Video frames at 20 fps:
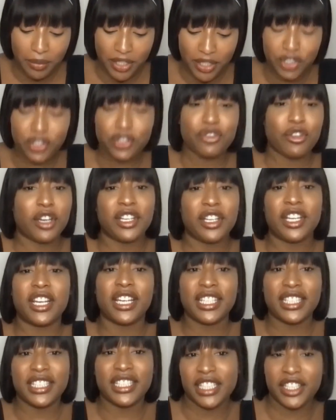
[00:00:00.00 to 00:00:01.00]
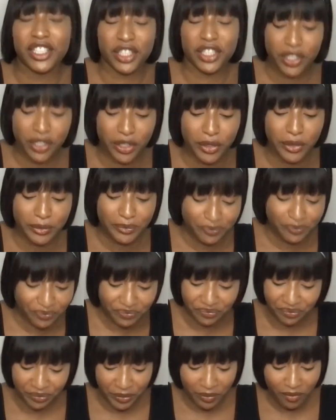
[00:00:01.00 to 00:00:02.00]
Stronger Digital.
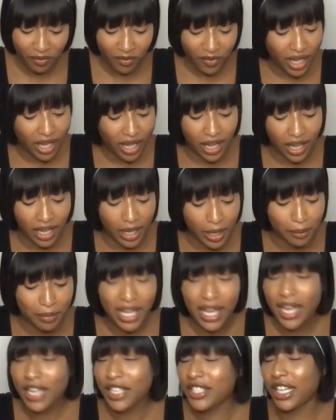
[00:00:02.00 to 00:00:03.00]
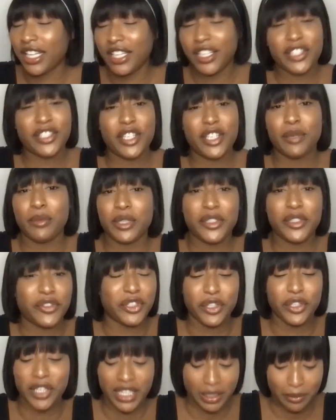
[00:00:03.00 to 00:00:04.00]
Thank you so much for
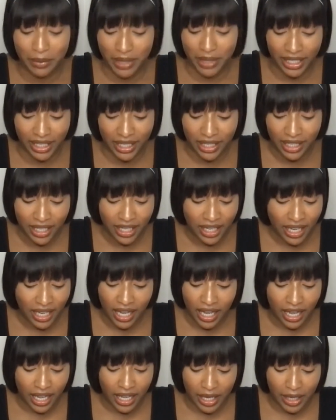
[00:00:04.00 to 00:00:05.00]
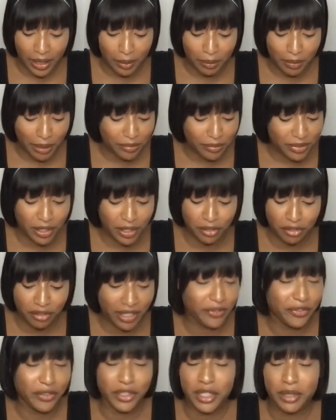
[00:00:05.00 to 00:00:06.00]
joining me. I'm so
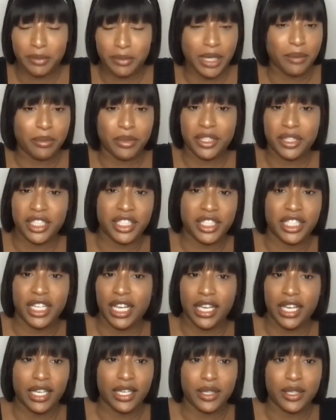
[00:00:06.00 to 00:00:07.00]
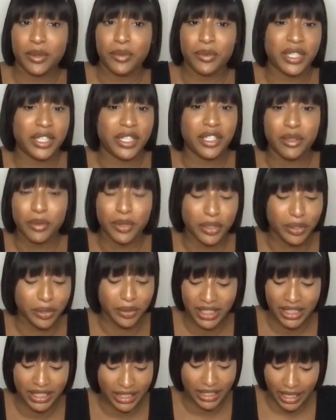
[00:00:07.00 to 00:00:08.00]
grateful to be able to share with you
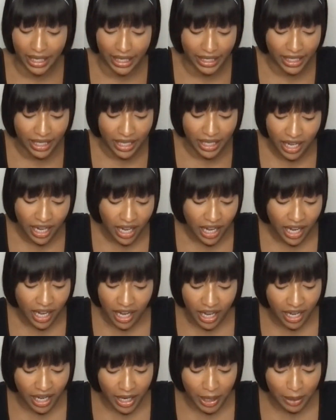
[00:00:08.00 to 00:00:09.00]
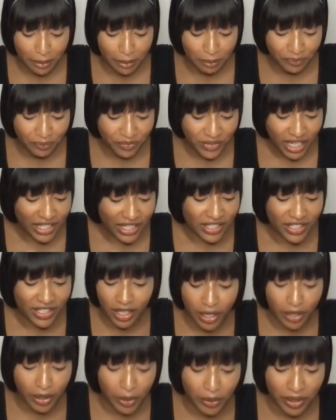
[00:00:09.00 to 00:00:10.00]
all today.
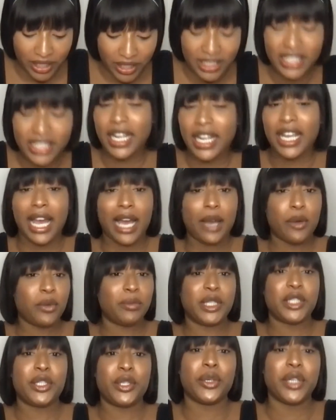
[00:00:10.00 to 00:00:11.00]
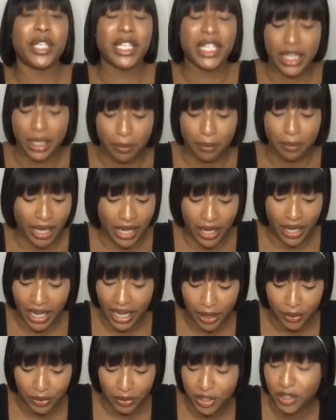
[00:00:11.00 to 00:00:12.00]
So today I will be talking about
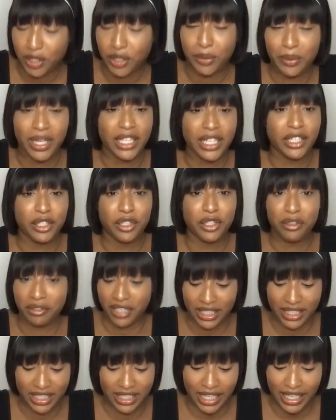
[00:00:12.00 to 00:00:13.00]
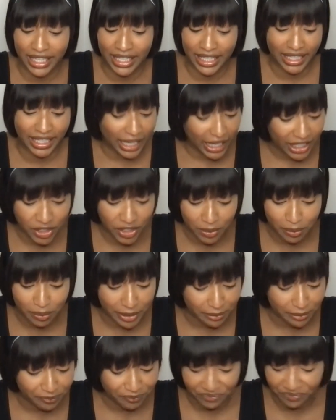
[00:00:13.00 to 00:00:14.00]
how to increase
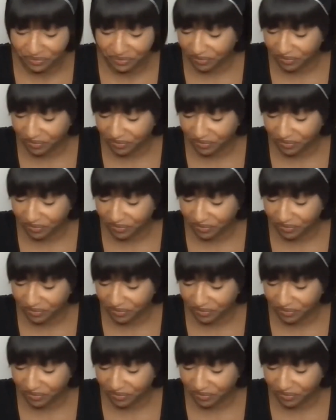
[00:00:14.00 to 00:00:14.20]
engagement.